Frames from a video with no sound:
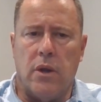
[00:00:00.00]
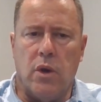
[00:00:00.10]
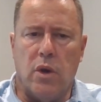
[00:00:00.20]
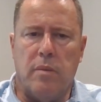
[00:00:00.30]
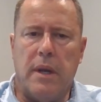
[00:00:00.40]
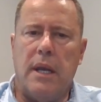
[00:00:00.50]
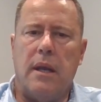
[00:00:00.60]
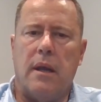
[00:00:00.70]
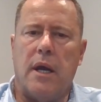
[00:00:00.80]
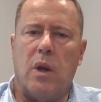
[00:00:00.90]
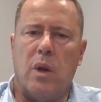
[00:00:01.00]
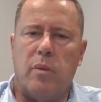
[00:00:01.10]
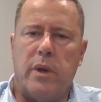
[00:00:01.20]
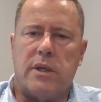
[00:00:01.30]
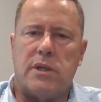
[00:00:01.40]
You, me, and whom
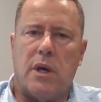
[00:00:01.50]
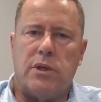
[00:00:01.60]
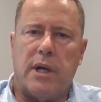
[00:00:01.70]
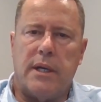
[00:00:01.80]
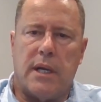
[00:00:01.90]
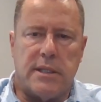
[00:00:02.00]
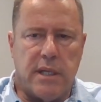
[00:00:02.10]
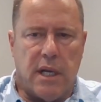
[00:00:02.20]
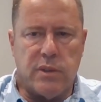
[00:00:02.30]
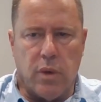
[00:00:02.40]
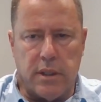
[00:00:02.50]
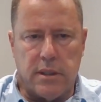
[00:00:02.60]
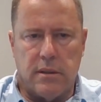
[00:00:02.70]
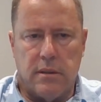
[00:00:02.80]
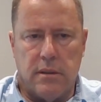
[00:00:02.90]
we associate ourselves
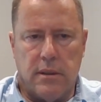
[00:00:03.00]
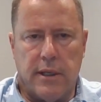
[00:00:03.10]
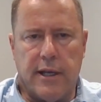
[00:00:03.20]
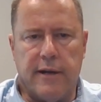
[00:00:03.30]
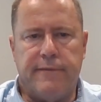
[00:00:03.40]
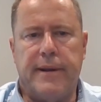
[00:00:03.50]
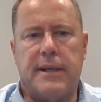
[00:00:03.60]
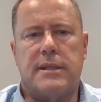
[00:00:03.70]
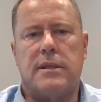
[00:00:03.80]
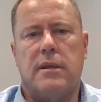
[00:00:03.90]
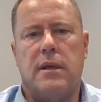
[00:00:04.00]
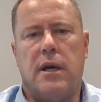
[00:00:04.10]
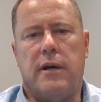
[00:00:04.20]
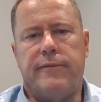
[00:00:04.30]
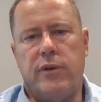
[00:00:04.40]
with can fix
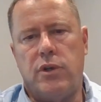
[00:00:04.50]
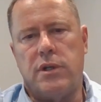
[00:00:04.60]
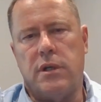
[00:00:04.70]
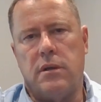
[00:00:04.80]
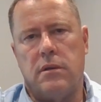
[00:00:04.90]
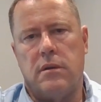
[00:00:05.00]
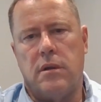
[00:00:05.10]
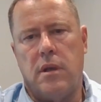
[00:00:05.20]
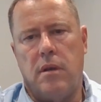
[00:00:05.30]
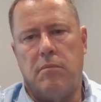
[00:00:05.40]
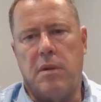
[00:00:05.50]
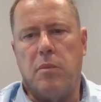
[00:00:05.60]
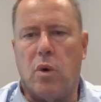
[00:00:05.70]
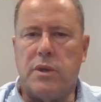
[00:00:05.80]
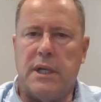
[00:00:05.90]
our future. But
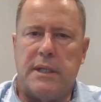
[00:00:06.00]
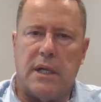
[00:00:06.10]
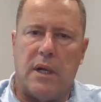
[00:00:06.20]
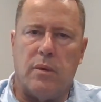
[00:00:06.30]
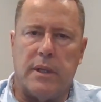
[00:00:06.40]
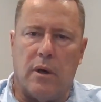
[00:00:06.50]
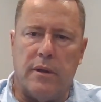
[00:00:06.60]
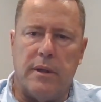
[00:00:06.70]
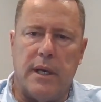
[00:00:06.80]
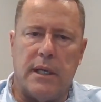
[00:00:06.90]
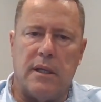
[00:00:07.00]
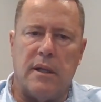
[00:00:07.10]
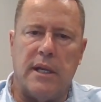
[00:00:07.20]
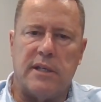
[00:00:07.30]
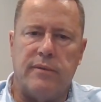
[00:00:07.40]
more detail on that in
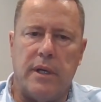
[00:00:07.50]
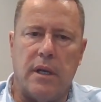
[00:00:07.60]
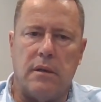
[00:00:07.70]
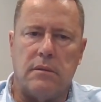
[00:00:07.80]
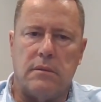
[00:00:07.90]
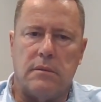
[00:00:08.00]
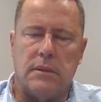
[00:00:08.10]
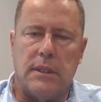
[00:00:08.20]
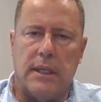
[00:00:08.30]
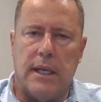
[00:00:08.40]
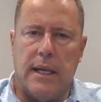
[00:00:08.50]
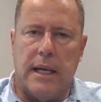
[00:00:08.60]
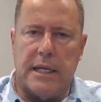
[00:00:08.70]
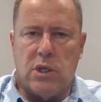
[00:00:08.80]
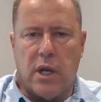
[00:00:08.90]
the next video.
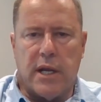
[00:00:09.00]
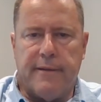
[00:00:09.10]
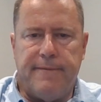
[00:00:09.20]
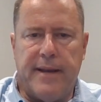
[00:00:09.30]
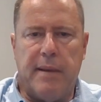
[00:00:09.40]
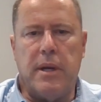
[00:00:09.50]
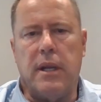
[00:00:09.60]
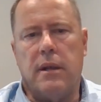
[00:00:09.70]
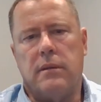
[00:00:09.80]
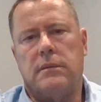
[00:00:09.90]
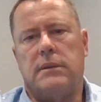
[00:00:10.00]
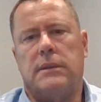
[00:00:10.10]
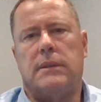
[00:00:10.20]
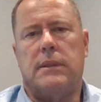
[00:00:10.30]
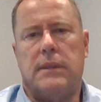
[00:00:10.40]
Let's look at the family,
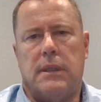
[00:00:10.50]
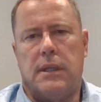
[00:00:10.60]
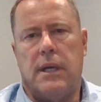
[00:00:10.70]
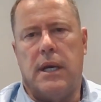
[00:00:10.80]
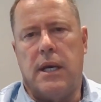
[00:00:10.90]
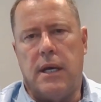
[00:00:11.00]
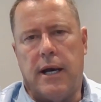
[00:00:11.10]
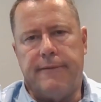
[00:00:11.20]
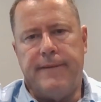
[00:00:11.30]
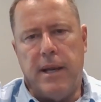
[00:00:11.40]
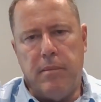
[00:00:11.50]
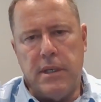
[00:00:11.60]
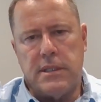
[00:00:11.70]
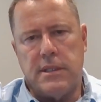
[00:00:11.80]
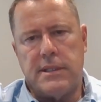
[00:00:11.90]
our
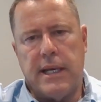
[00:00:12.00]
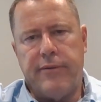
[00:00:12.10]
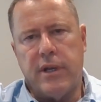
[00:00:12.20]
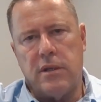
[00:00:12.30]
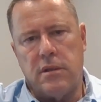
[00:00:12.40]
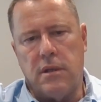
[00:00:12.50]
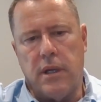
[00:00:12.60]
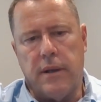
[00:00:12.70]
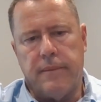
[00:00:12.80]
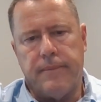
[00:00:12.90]
families in South Africa today.